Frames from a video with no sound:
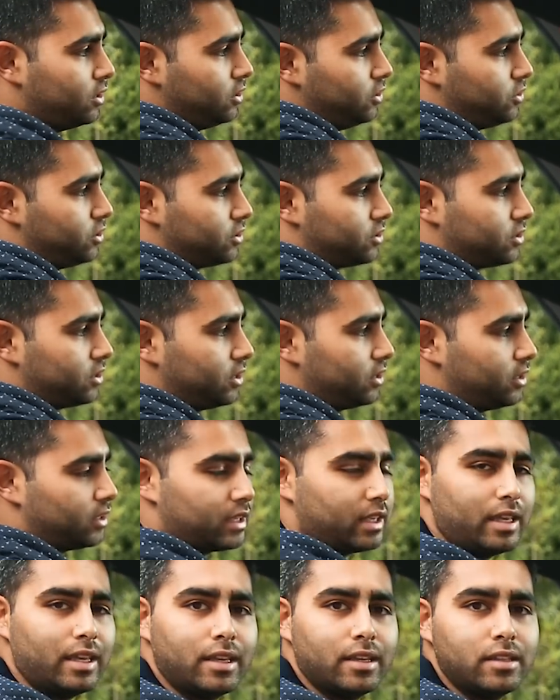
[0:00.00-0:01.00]
you just see the
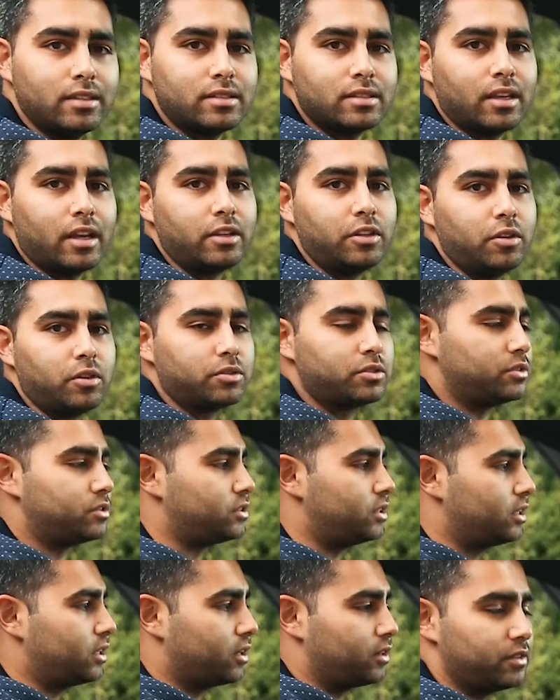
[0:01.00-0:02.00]
gears, and you also
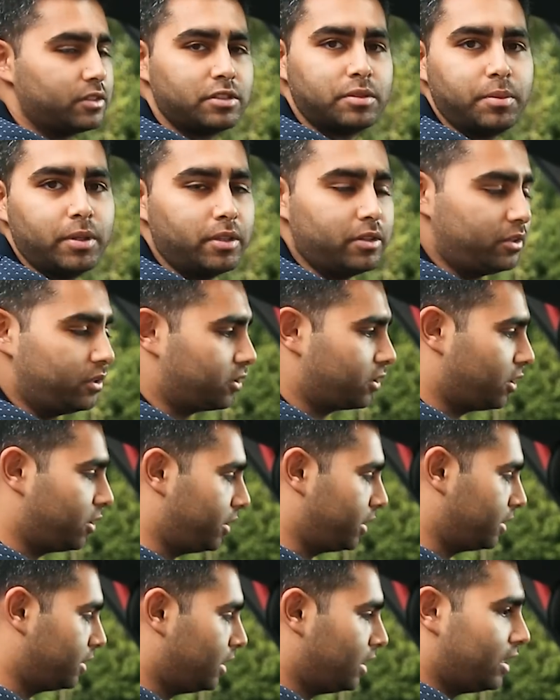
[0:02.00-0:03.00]
see kind of the speed that you're
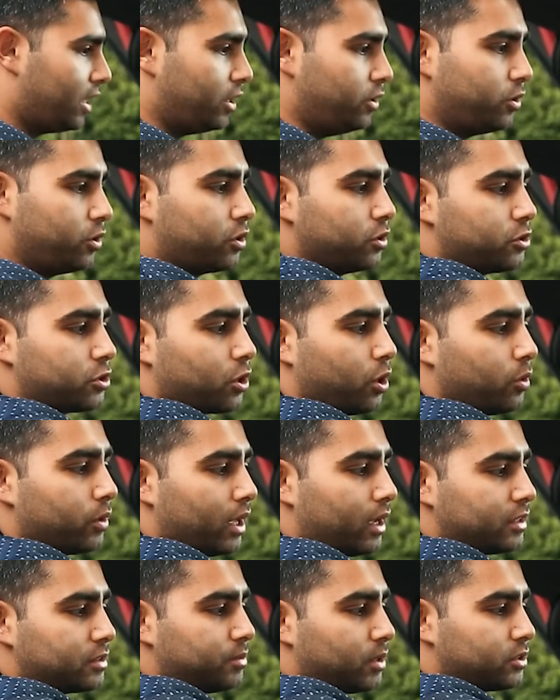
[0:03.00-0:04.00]
going. And you can control
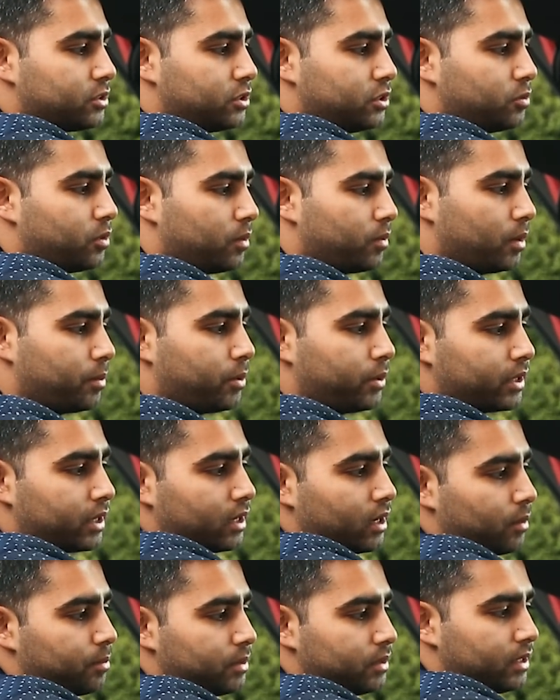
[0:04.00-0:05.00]
that as much as you want by putting
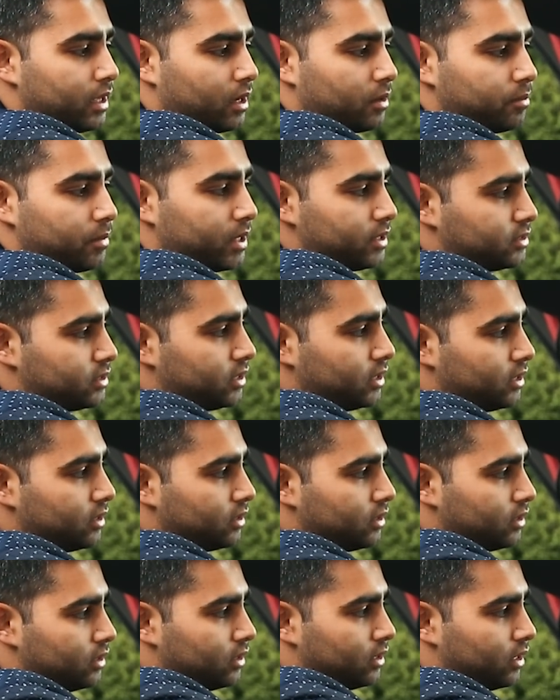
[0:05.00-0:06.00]
it up and down based
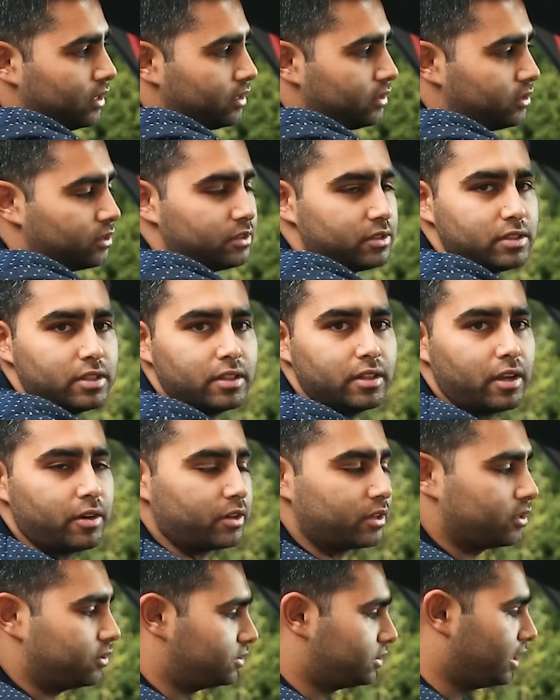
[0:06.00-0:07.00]
here, and then you can see there
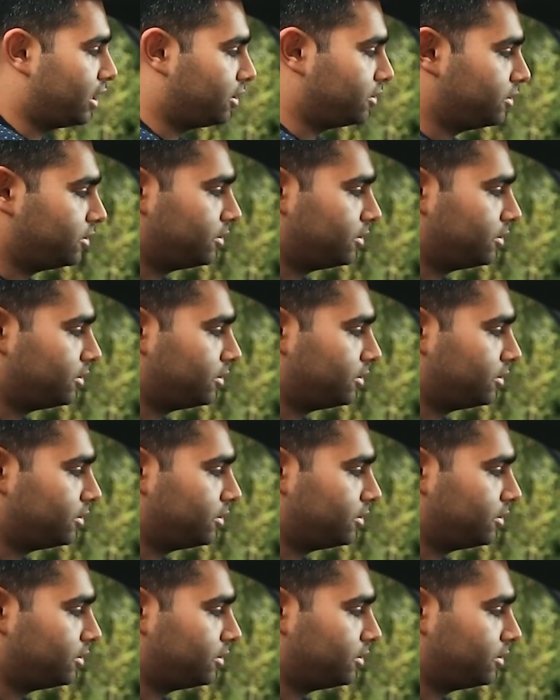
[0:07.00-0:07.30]
it goes down.